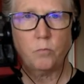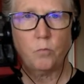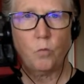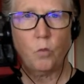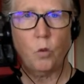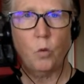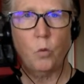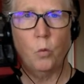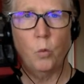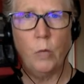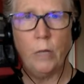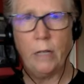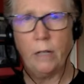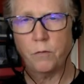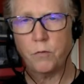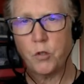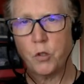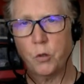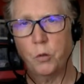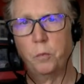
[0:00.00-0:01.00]
we
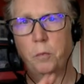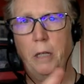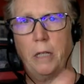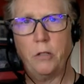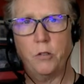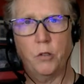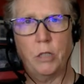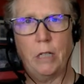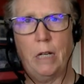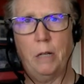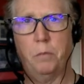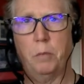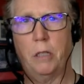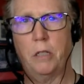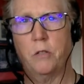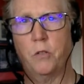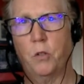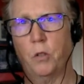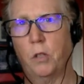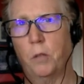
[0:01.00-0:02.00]
have 2 major
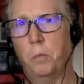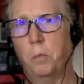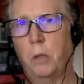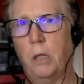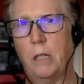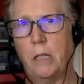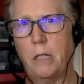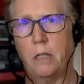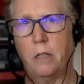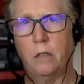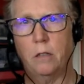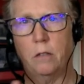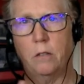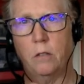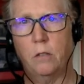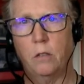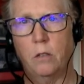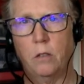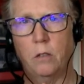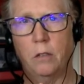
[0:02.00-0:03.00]
topics to complete
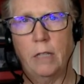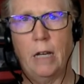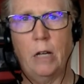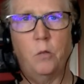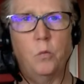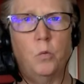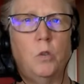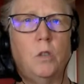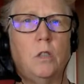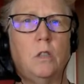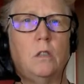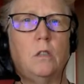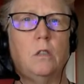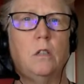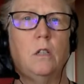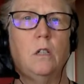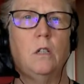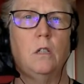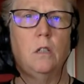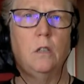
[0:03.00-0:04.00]
that will
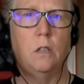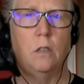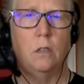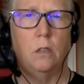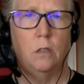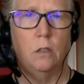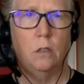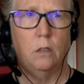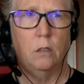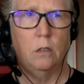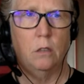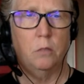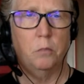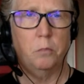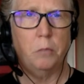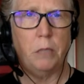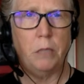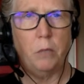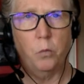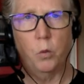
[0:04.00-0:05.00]

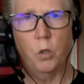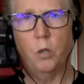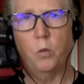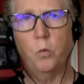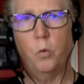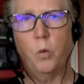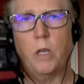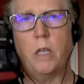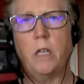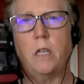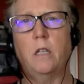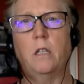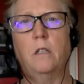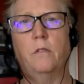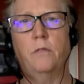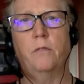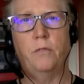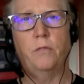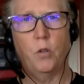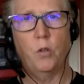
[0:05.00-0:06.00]
be what we
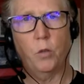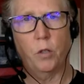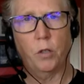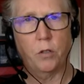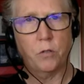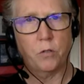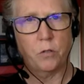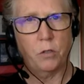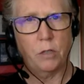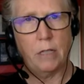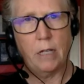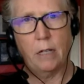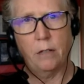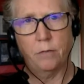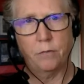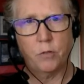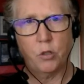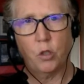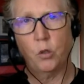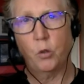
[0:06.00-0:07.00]
focus
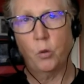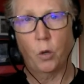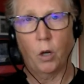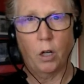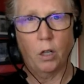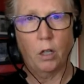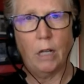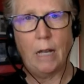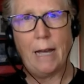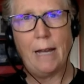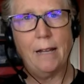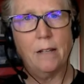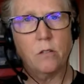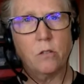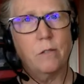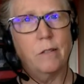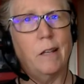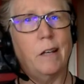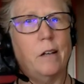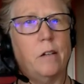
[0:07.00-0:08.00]
Dev 2, our
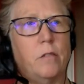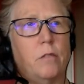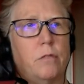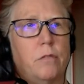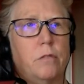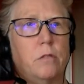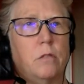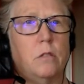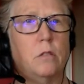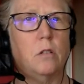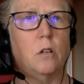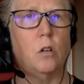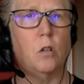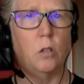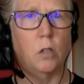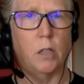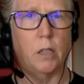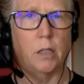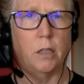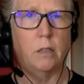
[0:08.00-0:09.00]
last Dev,
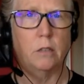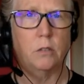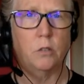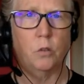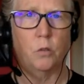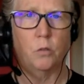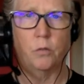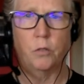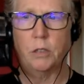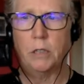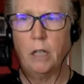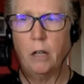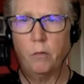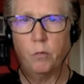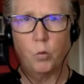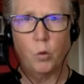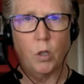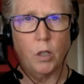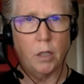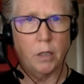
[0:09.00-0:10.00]
on. So for
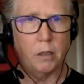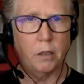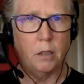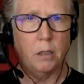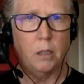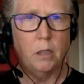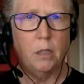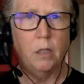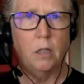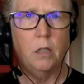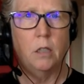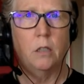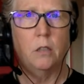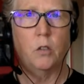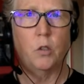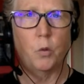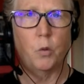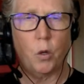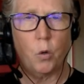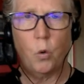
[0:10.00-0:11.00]
Dev 1,
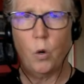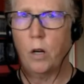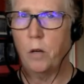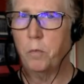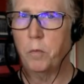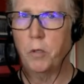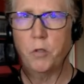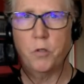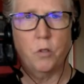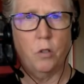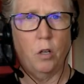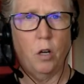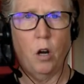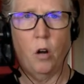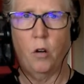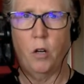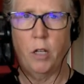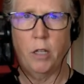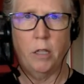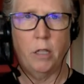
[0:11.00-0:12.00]
the requirements are
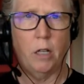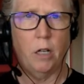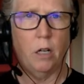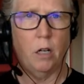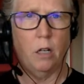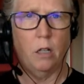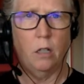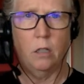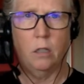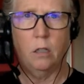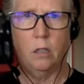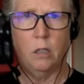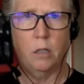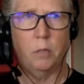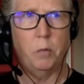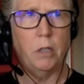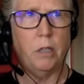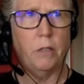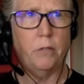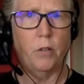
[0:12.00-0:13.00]
already there. I
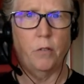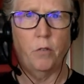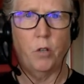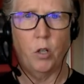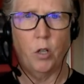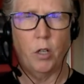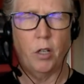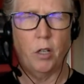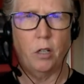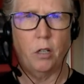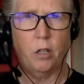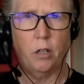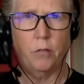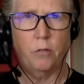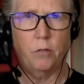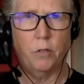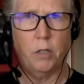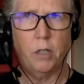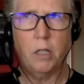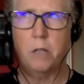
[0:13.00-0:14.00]
believe I've already
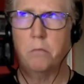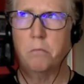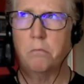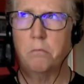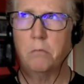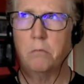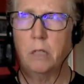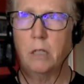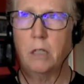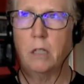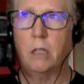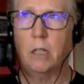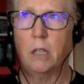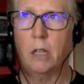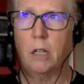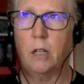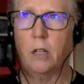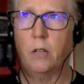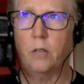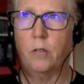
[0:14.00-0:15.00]
covered them. I think I
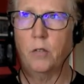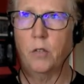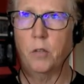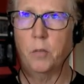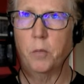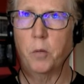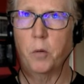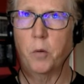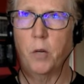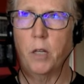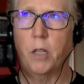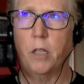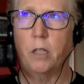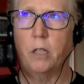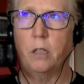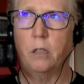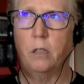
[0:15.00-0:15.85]
covered them already.